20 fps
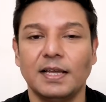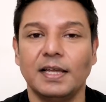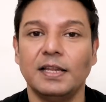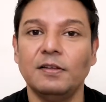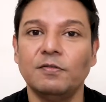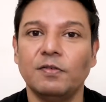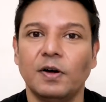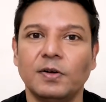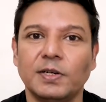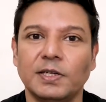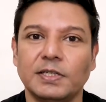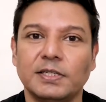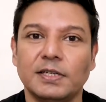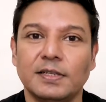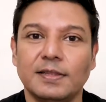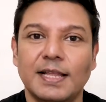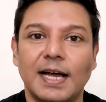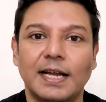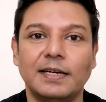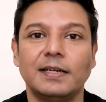any
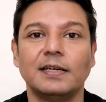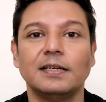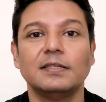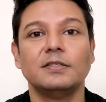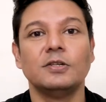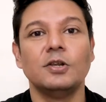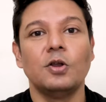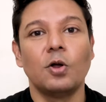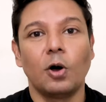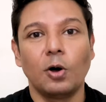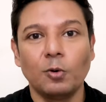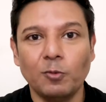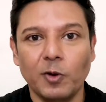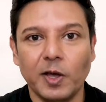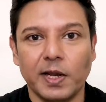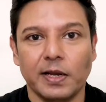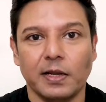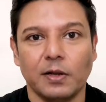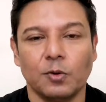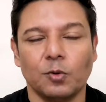foundation that has long
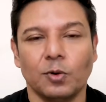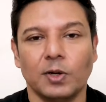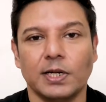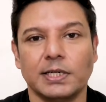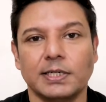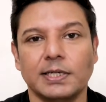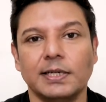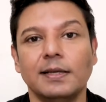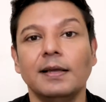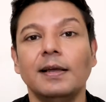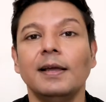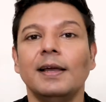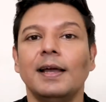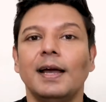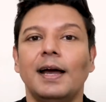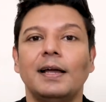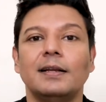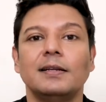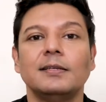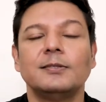wearing quality
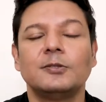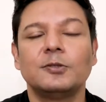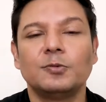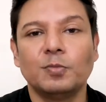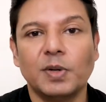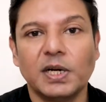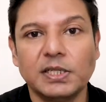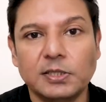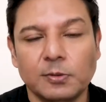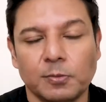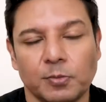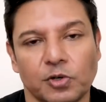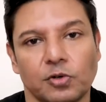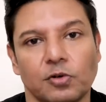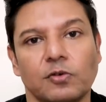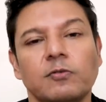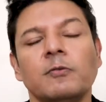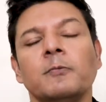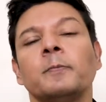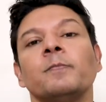and is smudge
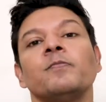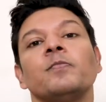proof,